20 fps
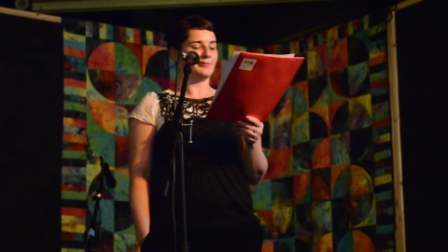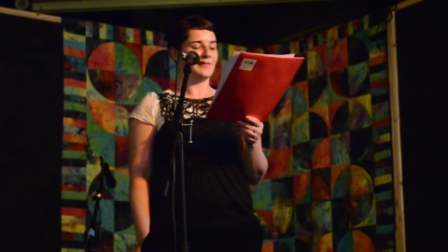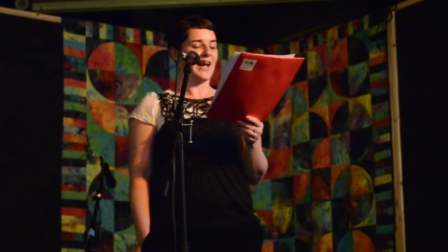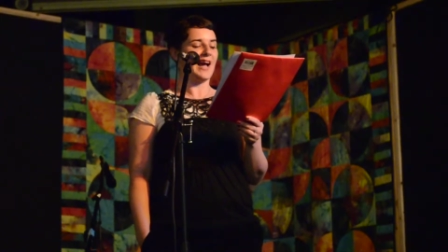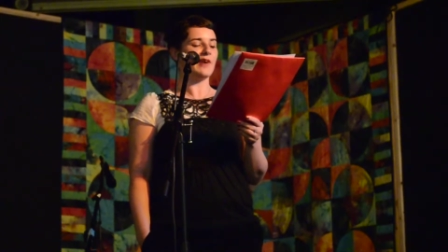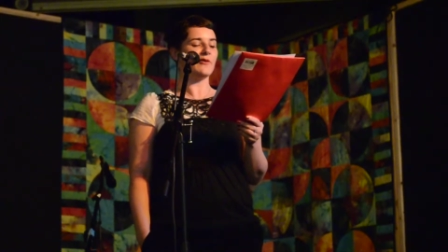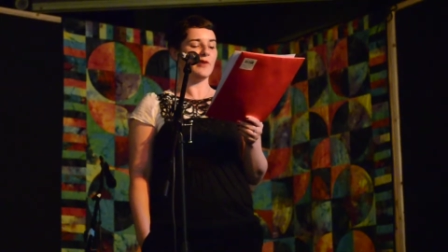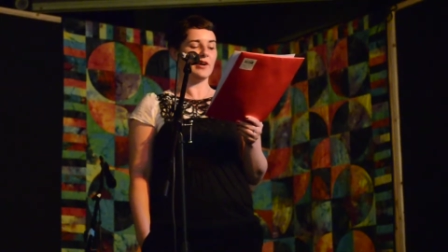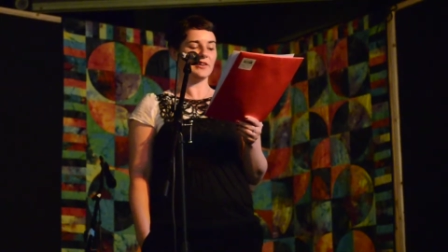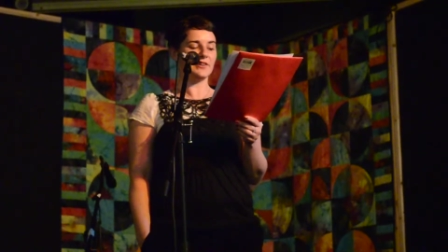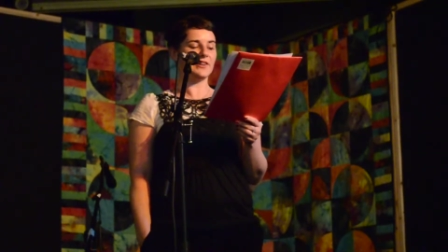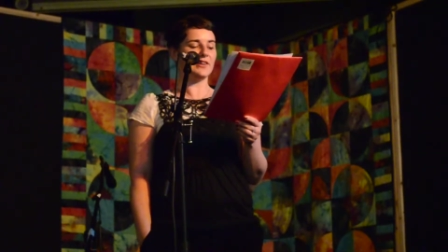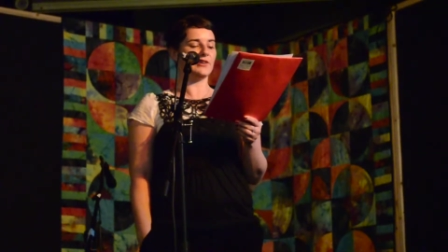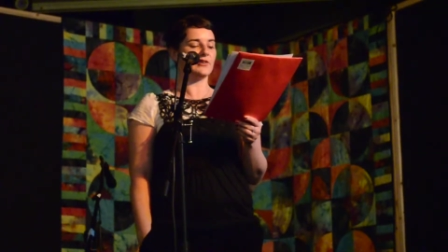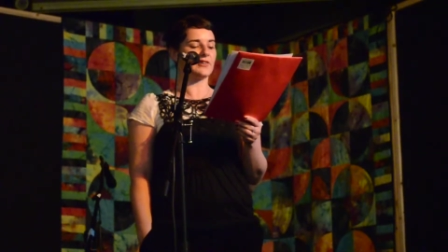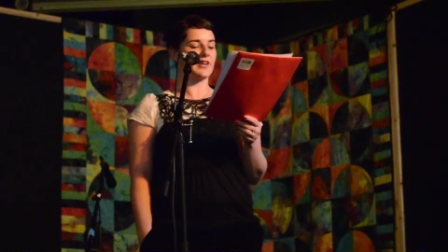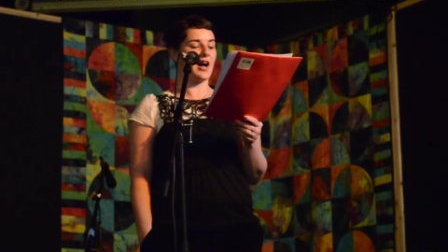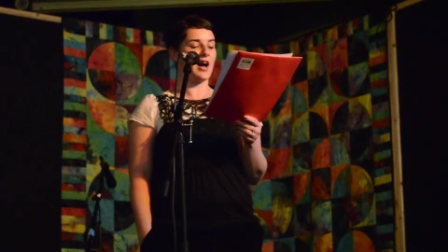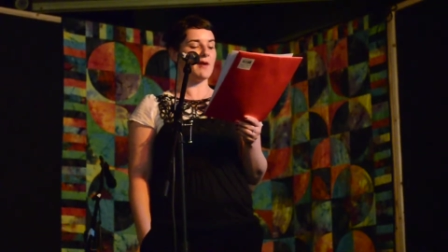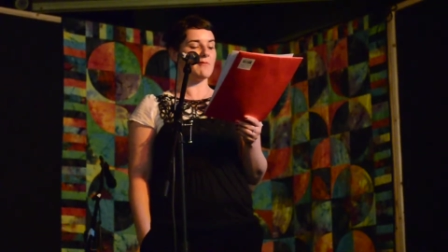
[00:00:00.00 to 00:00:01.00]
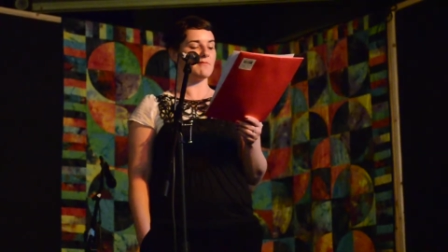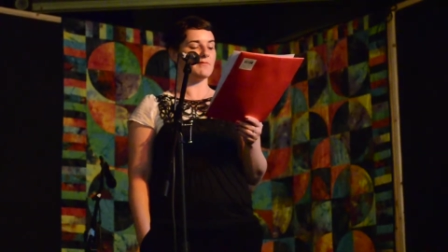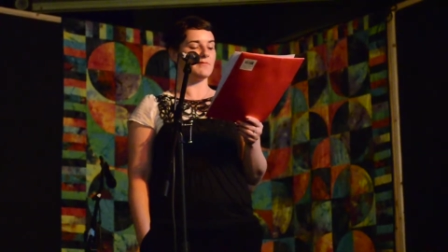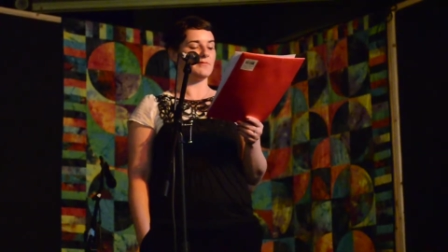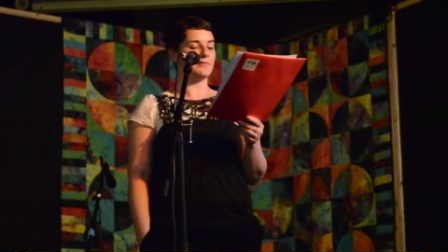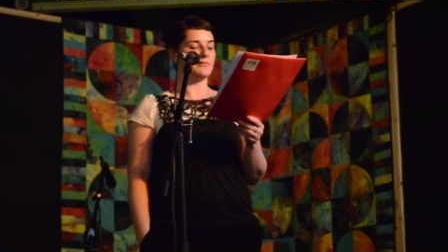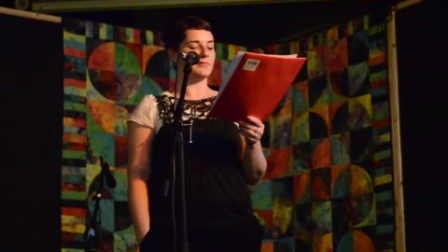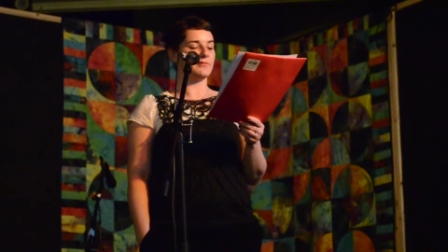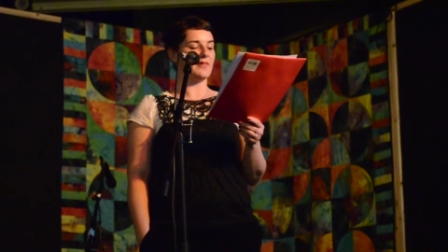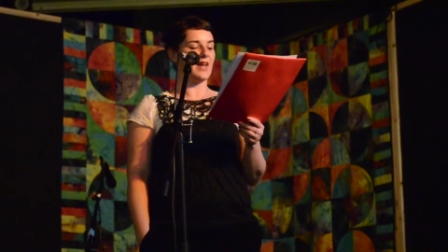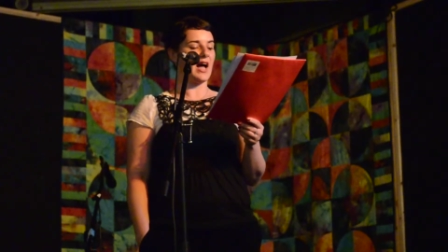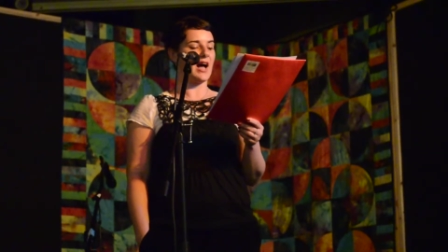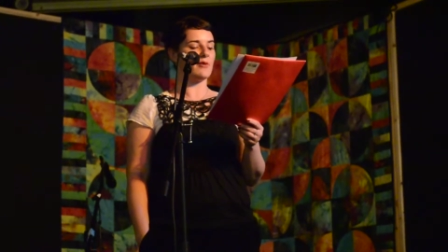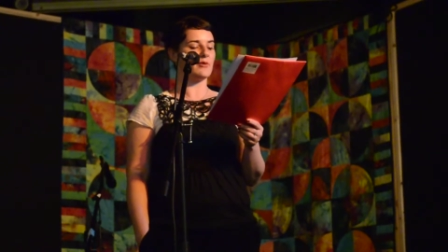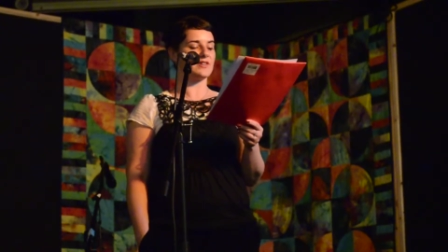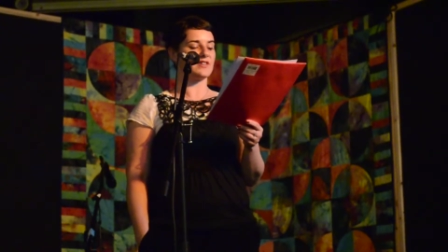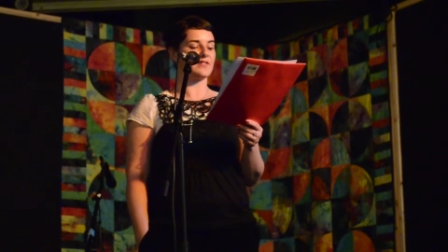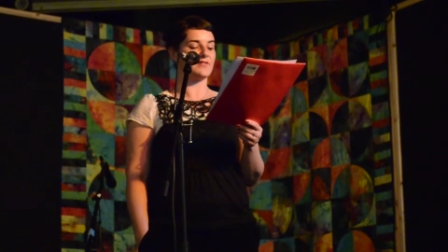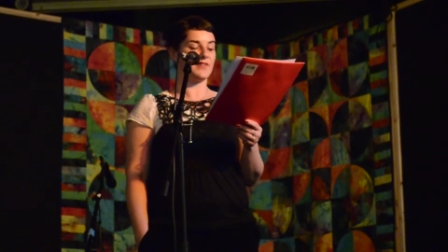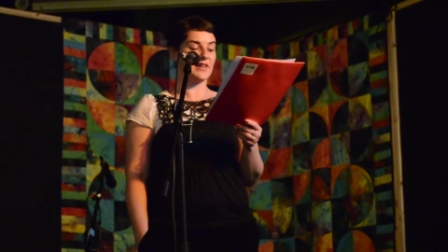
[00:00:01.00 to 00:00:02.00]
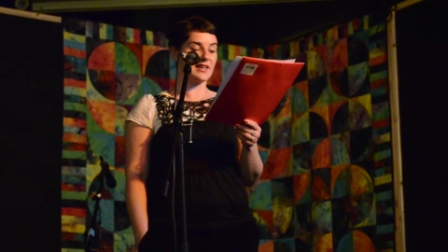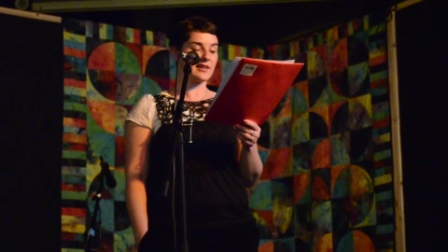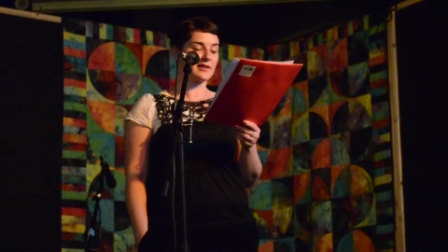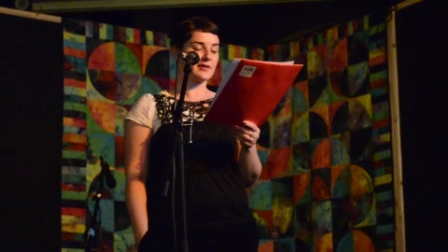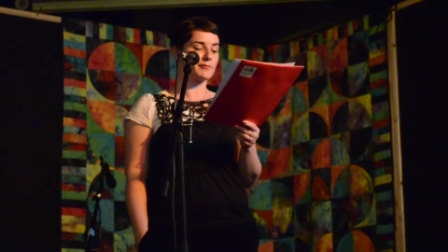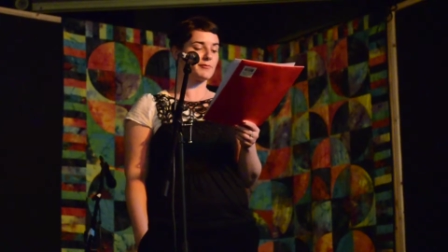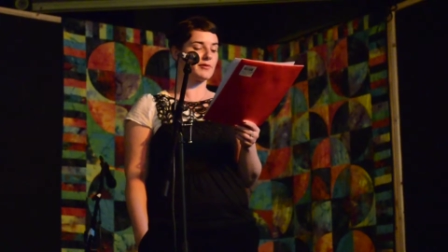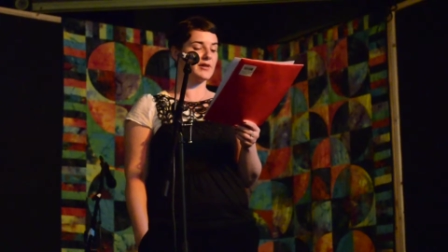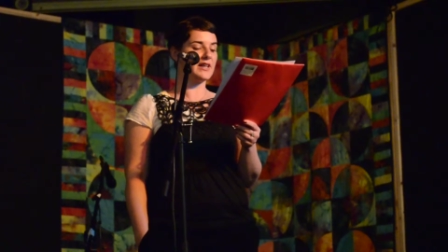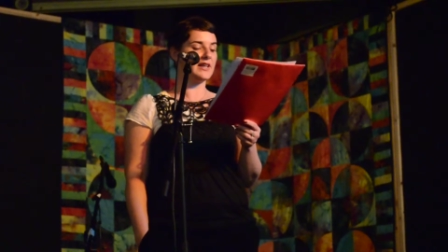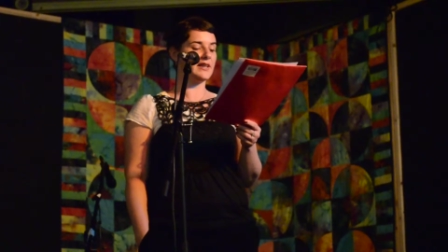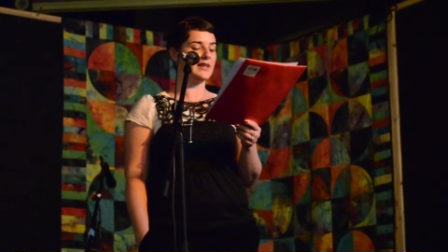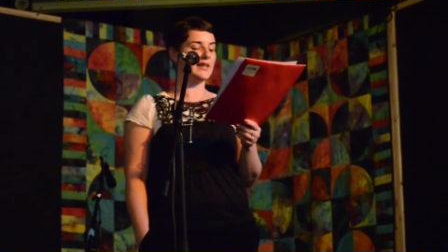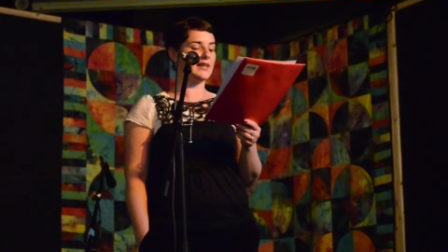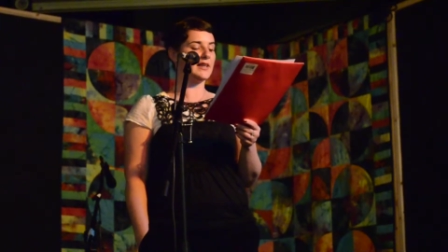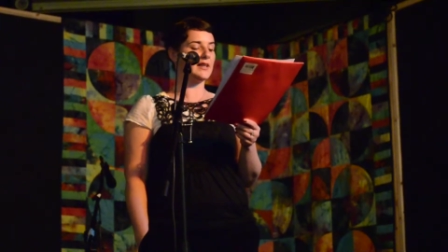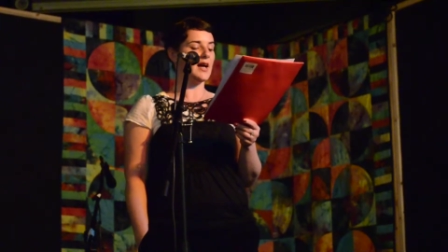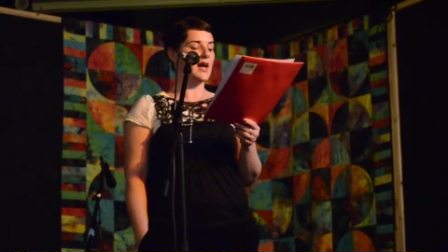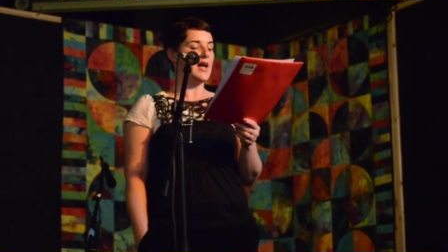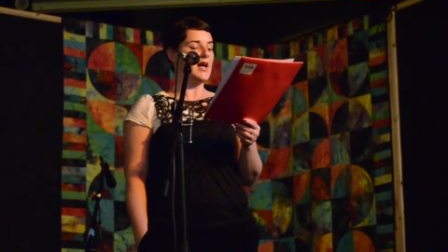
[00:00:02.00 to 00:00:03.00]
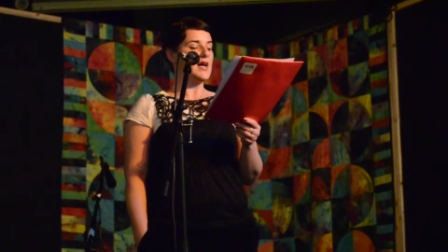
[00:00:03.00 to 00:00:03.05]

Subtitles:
I want you to come. I was fingerprinted.